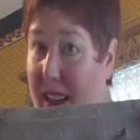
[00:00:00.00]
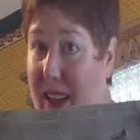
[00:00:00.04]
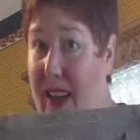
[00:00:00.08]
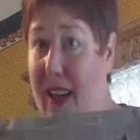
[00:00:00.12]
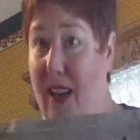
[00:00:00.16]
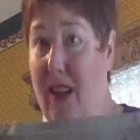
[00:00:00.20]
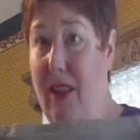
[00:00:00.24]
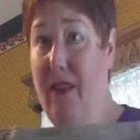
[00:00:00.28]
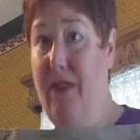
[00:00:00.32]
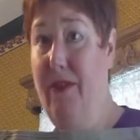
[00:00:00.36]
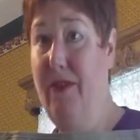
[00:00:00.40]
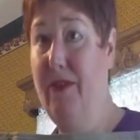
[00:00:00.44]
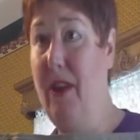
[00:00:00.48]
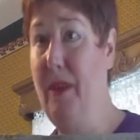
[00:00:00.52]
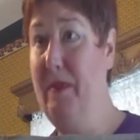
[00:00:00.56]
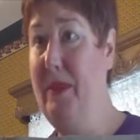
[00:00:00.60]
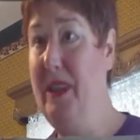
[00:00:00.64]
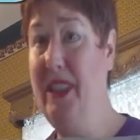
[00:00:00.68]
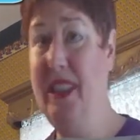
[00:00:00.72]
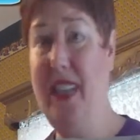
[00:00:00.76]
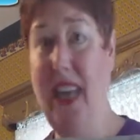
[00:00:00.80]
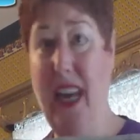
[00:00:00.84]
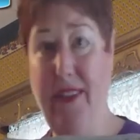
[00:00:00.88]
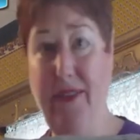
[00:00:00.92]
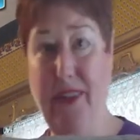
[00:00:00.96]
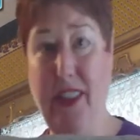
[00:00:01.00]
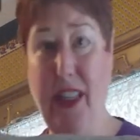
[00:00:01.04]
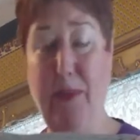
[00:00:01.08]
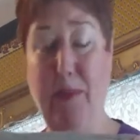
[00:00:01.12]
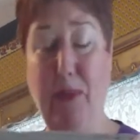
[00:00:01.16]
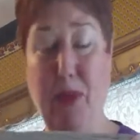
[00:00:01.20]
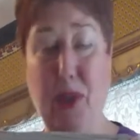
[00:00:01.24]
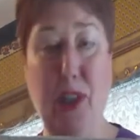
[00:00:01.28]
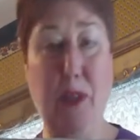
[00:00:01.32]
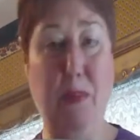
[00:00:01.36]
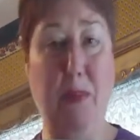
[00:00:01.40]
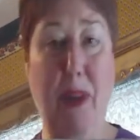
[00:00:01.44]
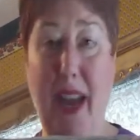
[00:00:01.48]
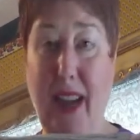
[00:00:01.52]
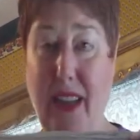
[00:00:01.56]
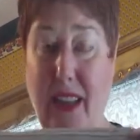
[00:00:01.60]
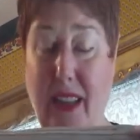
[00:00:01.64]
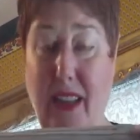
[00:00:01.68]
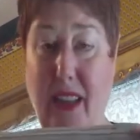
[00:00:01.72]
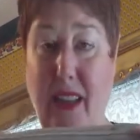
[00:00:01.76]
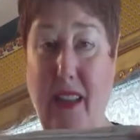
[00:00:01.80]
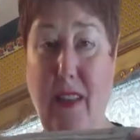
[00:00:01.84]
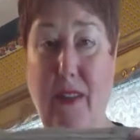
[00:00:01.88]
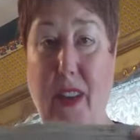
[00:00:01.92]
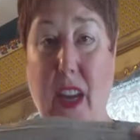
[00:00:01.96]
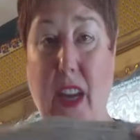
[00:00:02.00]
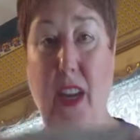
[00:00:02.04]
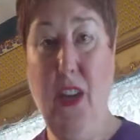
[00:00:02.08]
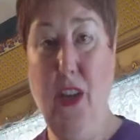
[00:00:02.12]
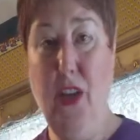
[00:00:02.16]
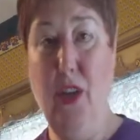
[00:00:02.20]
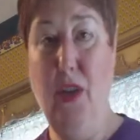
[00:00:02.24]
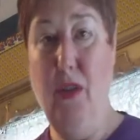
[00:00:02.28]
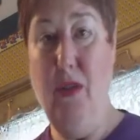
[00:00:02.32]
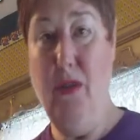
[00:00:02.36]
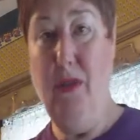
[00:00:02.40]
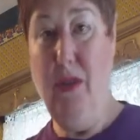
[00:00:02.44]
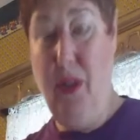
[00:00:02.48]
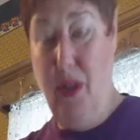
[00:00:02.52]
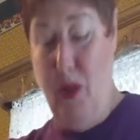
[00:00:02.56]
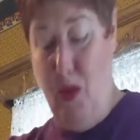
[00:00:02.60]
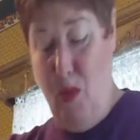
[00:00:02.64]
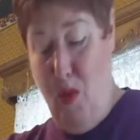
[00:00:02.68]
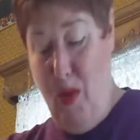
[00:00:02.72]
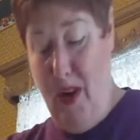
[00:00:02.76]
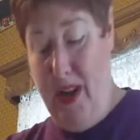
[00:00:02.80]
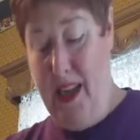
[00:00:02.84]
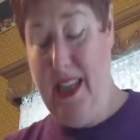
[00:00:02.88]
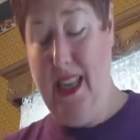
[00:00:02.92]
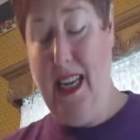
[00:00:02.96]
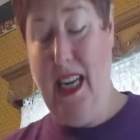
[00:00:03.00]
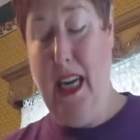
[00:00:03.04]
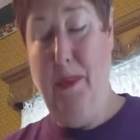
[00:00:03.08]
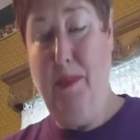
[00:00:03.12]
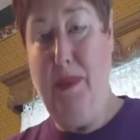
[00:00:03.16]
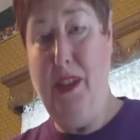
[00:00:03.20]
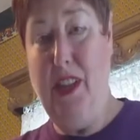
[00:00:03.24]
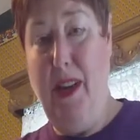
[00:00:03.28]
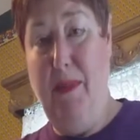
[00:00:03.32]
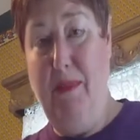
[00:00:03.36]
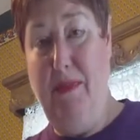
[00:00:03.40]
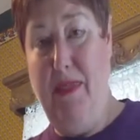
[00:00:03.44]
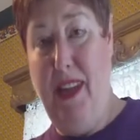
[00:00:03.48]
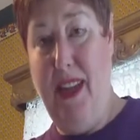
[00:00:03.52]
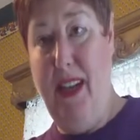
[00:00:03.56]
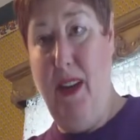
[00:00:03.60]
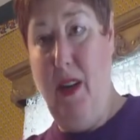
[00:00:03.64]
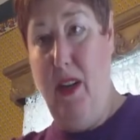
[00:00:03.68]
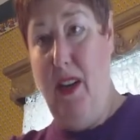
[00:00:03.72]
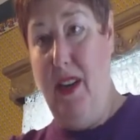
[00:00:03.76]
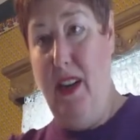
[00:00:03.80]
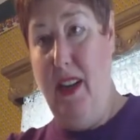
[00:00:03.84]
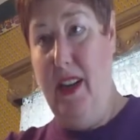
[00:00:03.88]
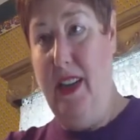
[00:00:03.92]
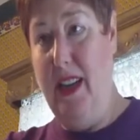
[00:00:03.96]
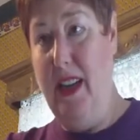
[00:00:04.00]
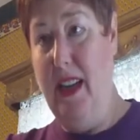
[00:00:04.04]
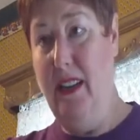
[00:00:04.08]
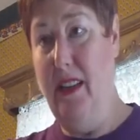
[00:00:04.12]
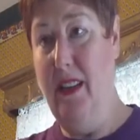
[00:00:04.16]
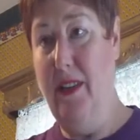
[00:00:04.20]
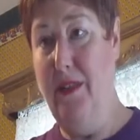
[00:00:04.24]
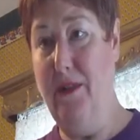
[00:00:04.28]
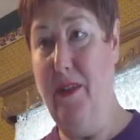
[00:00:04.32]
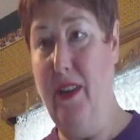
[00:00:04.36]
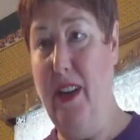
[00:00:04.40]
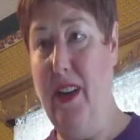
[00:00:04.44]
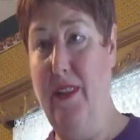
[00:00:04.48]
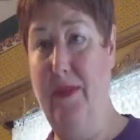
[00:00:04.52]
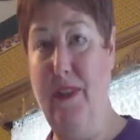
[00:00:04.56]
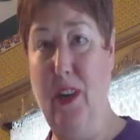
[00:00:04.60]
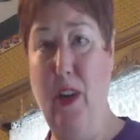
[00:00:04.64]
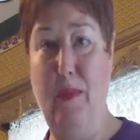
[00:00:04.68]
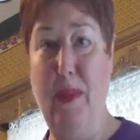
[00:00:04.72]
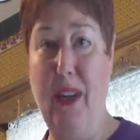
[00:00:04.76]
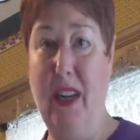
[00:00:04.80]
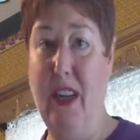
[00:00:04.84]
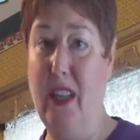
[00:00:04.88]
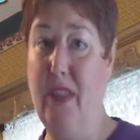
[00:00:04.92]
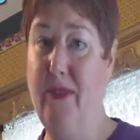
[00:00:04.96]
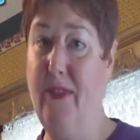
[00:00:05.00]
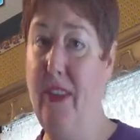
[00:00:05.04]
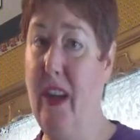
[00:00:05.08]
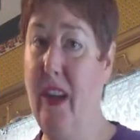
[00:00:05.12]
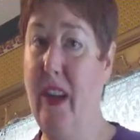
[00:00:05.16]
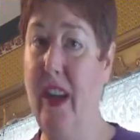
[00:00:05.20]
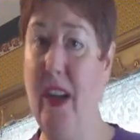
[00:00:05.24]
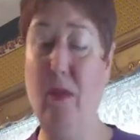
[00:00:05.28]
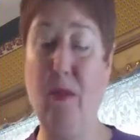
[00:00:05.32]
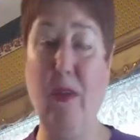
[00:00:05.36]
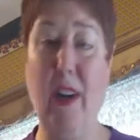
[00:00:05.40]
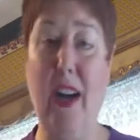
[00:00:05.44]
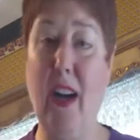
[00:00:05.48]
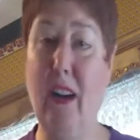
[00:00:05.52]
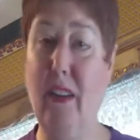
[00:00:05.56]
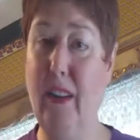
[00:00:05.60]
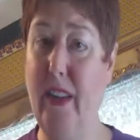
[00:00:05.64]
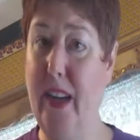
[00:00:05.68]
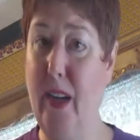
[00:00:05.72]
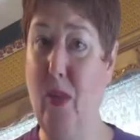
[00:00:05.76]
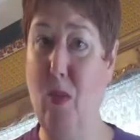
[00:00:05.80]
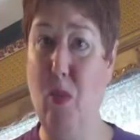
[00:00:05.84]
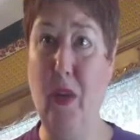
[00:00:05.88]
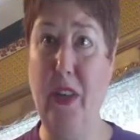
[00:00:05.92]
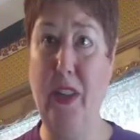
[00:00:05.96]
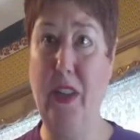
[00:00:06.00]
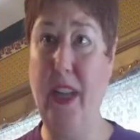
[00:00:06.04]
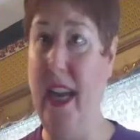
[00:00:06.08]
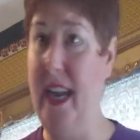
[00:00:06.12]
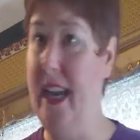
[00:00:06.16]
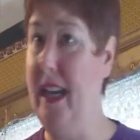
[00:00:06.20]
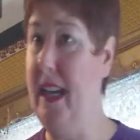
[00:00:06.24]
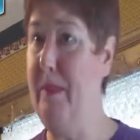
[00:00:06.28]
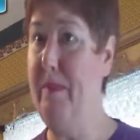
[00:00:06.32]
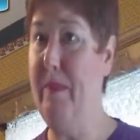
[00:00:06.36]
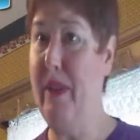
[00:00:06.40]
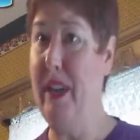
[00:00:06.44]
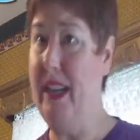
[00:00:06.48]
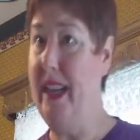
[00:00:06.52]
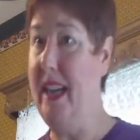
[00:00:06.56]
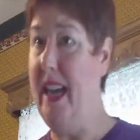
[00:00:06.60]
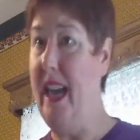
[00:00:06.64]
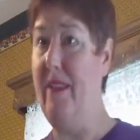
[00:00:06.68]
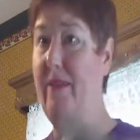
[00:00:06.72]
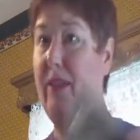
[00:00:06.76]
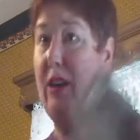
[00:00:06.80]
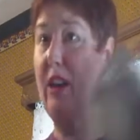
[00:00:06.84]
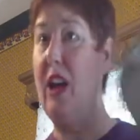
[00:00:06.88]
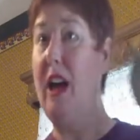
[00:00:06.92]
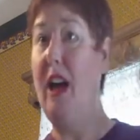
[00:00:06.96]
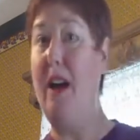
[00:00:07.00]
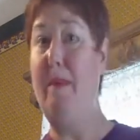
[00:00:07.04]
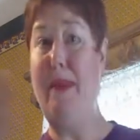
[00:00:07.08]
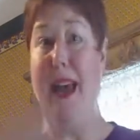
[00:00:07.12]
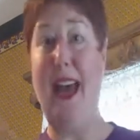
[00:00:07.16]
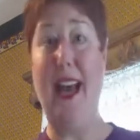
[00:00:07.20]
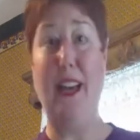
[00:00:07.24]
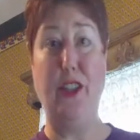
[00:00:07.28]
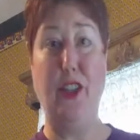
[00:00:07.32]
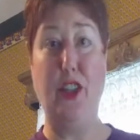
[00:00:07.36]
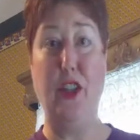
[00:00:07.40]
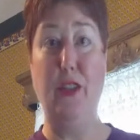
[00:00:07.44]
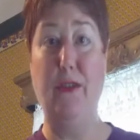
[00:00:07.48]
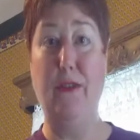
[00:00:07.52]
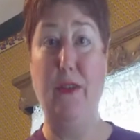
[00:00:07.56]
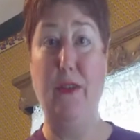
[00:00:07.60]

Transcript: You know, from a safety perspective, you want to keep something in the front of you, because very rarely would anybody ever come at you